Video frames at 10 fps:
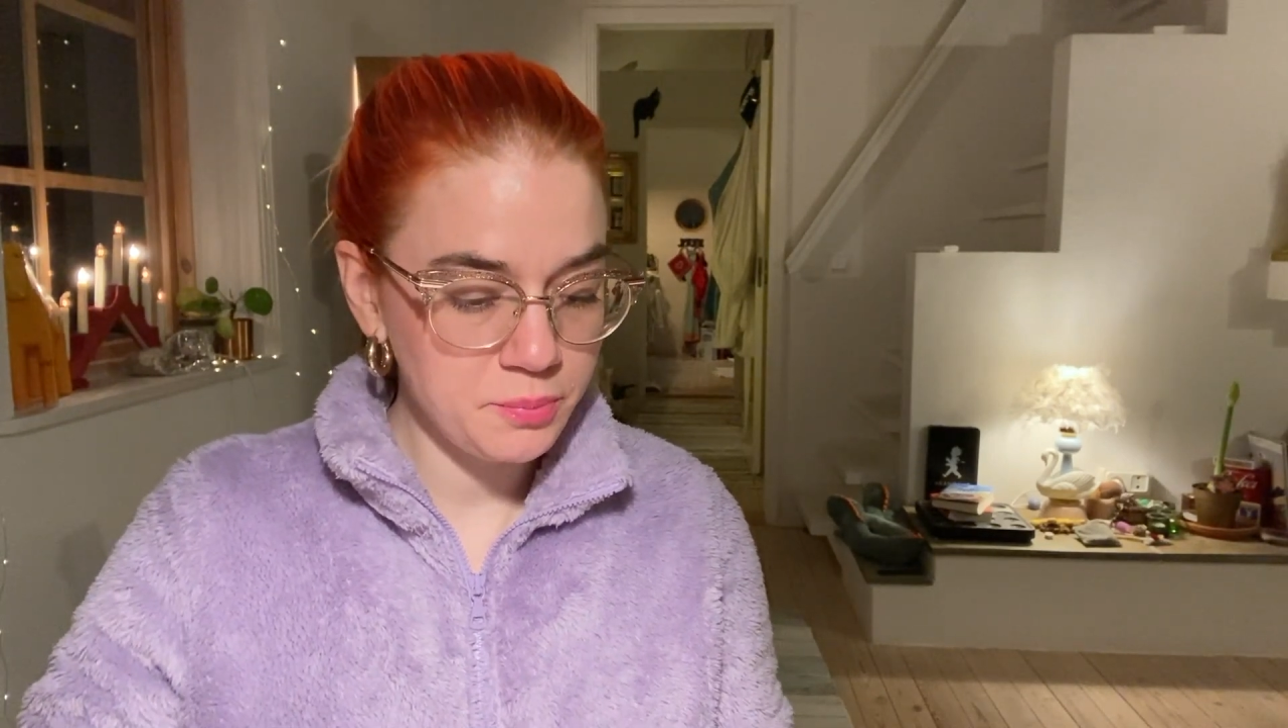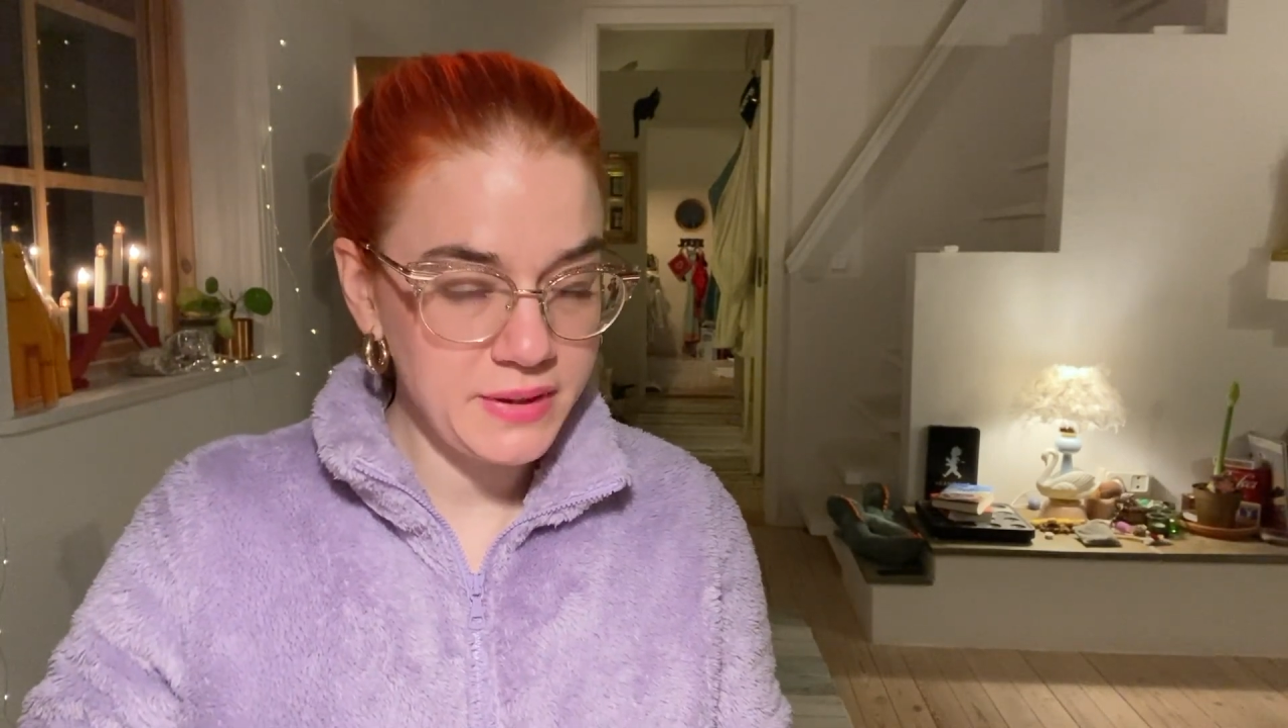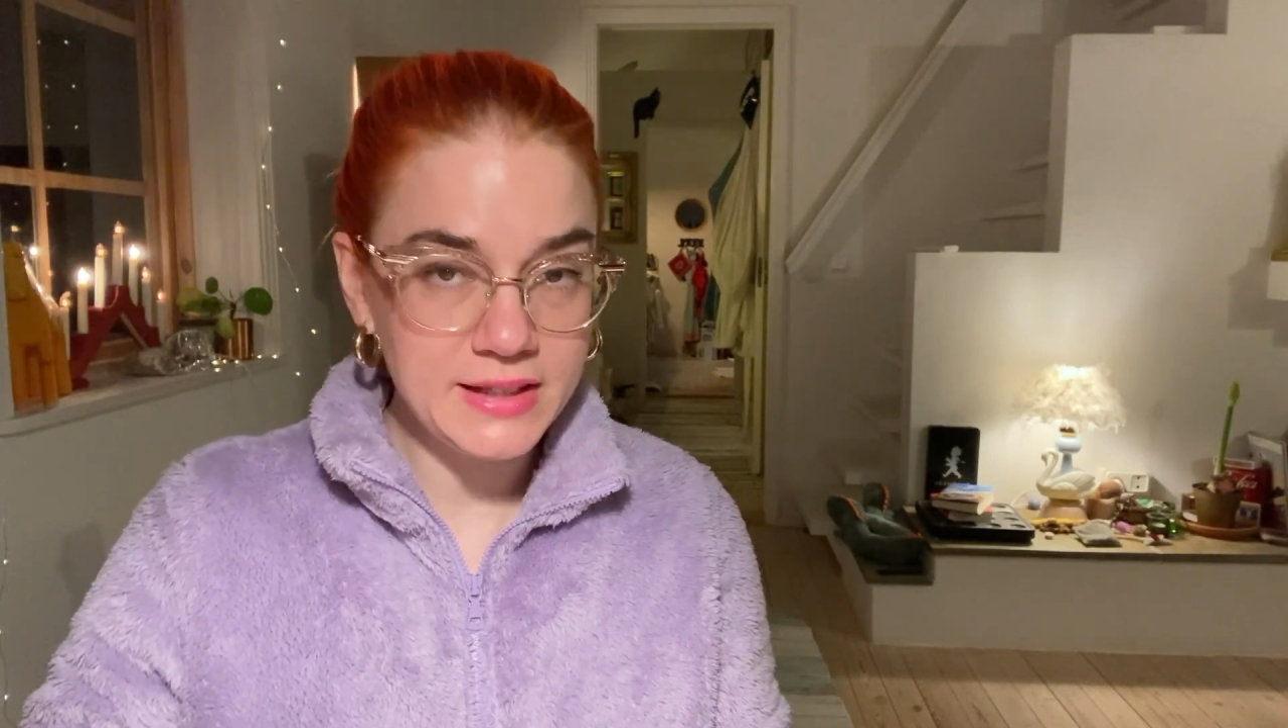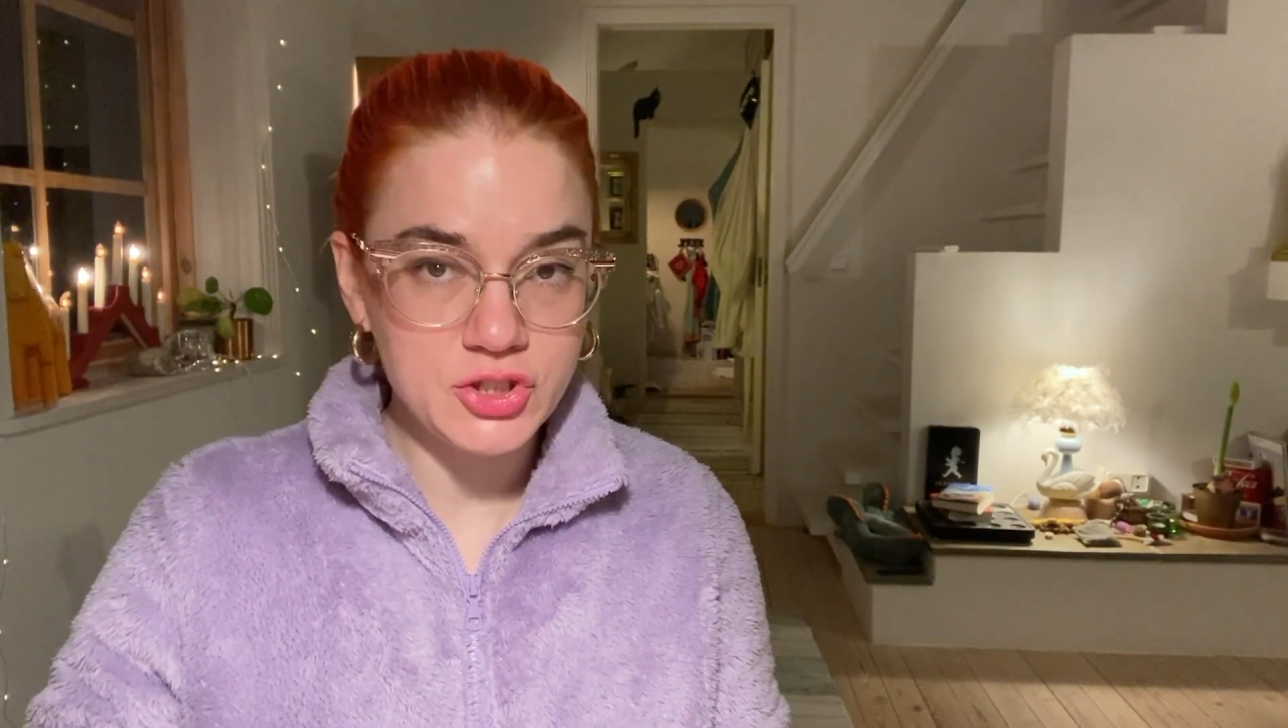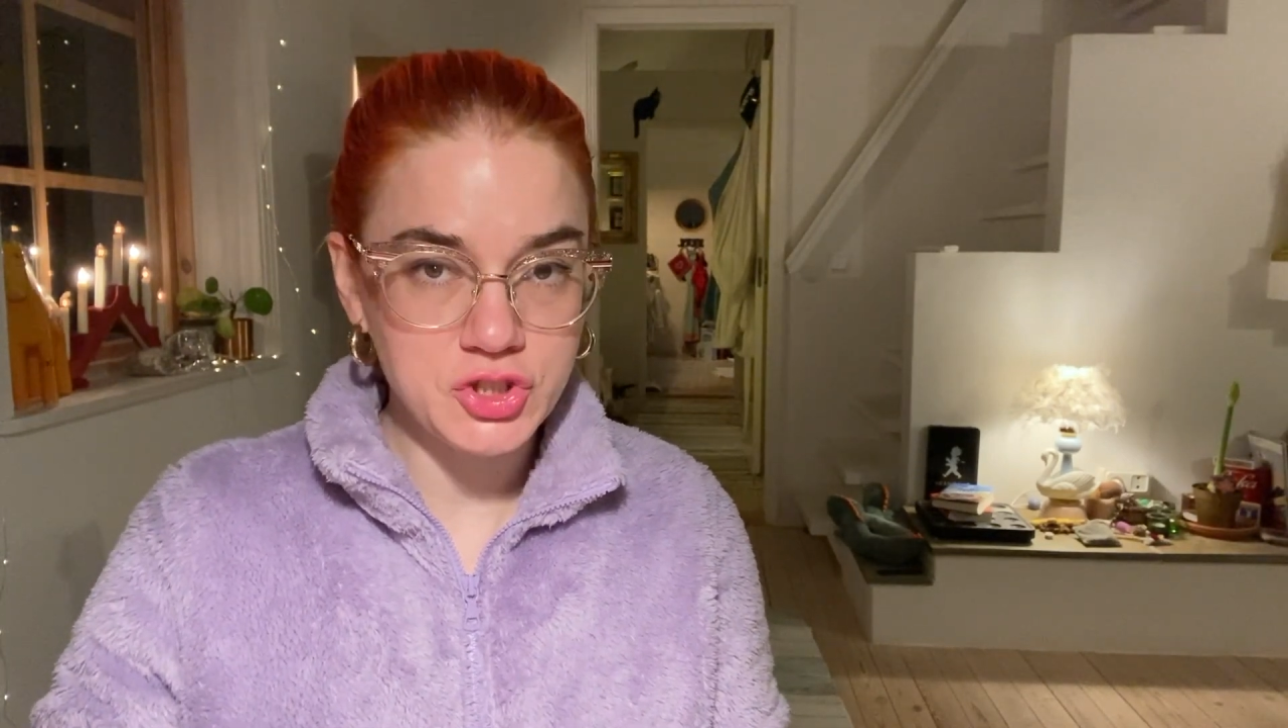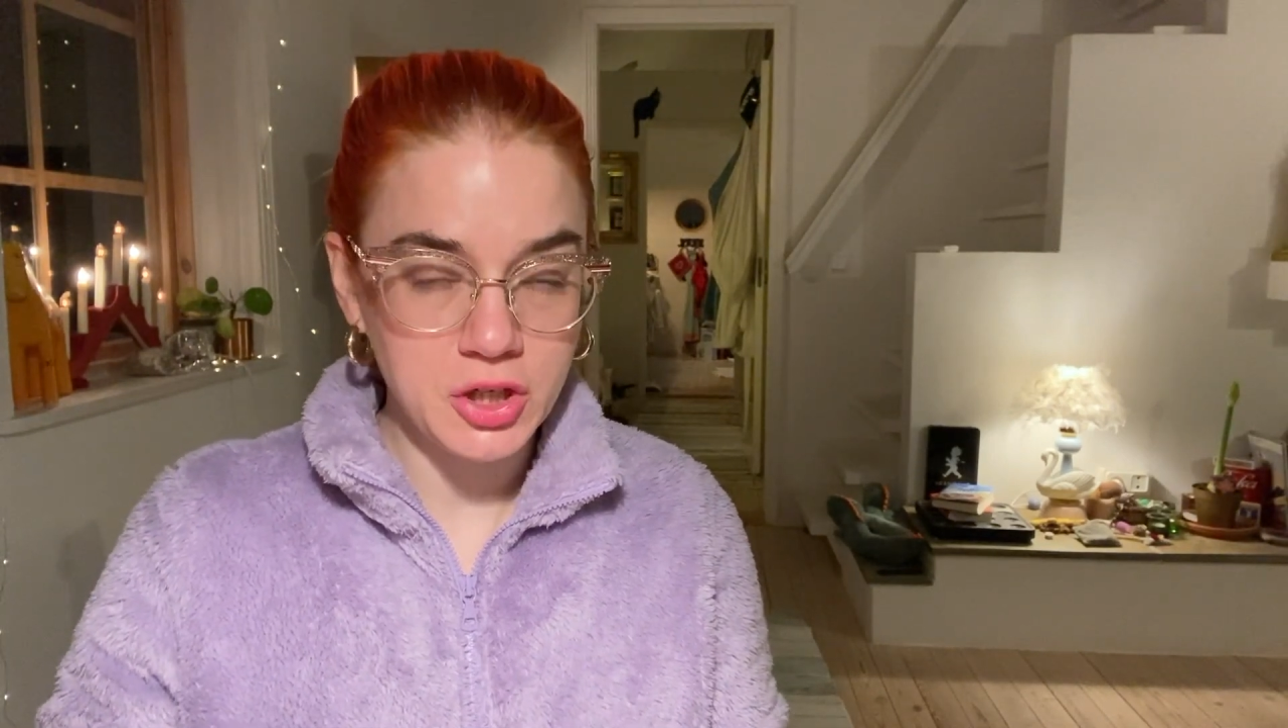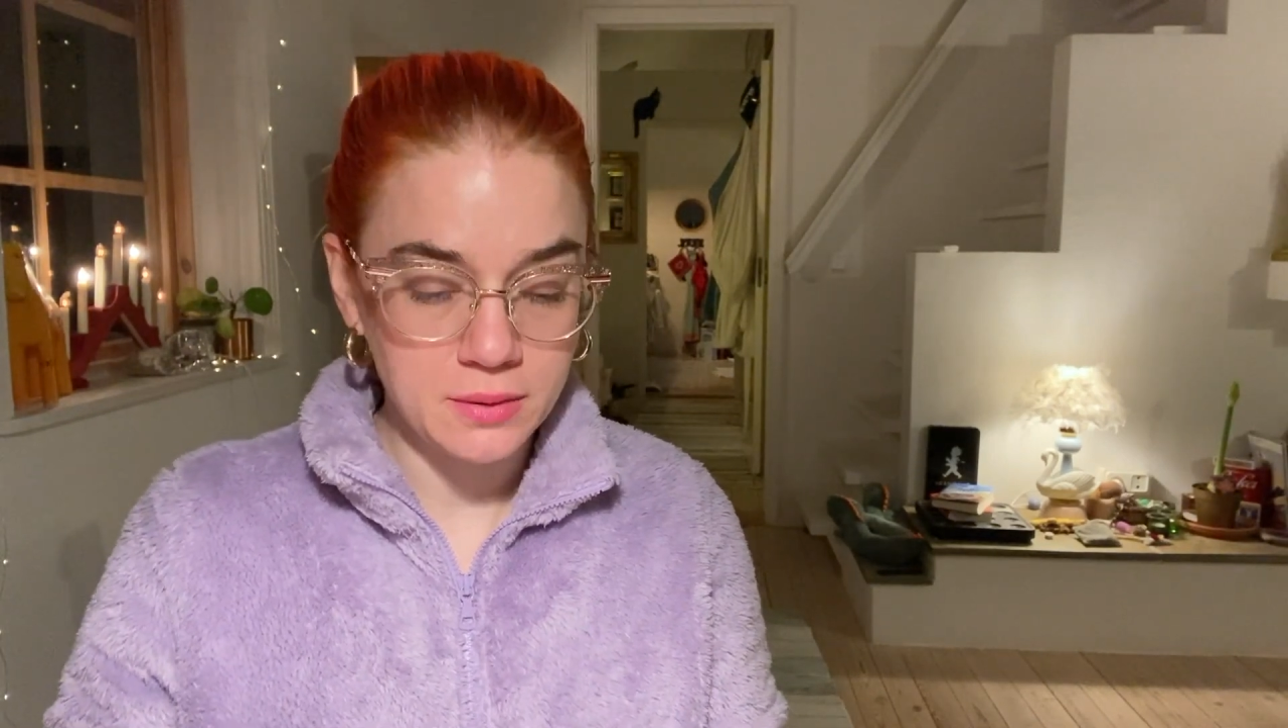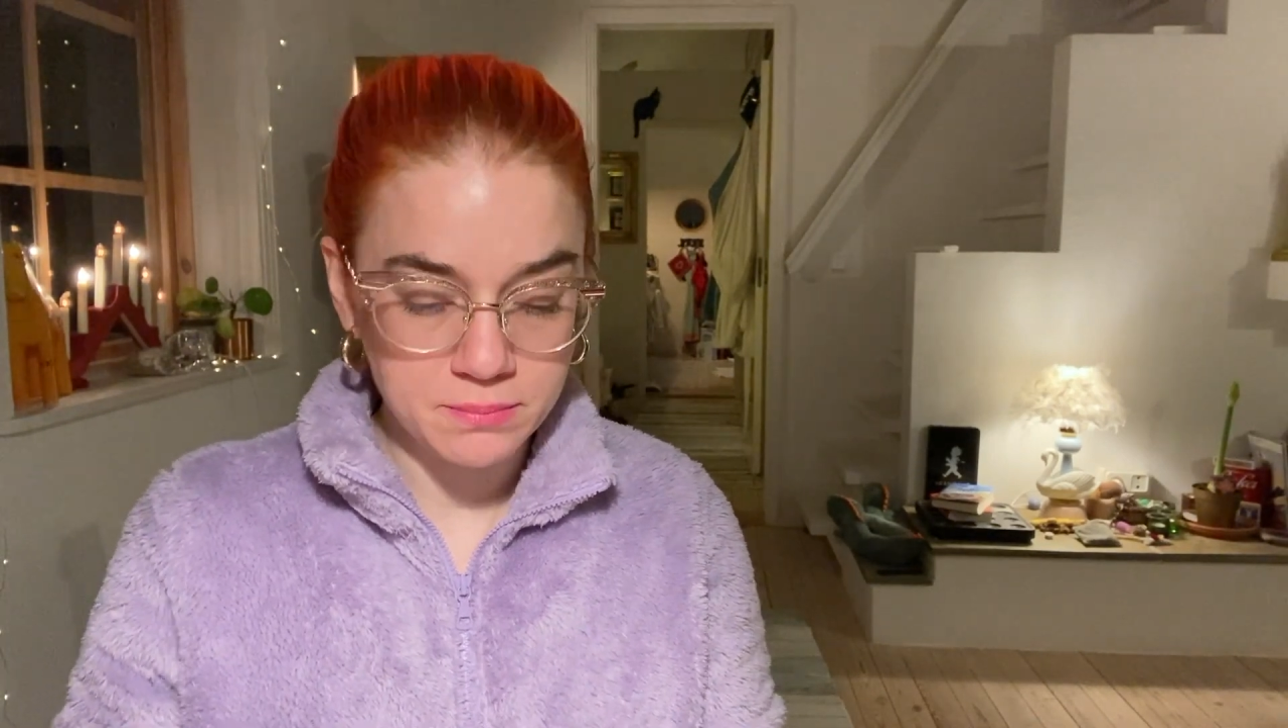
Peach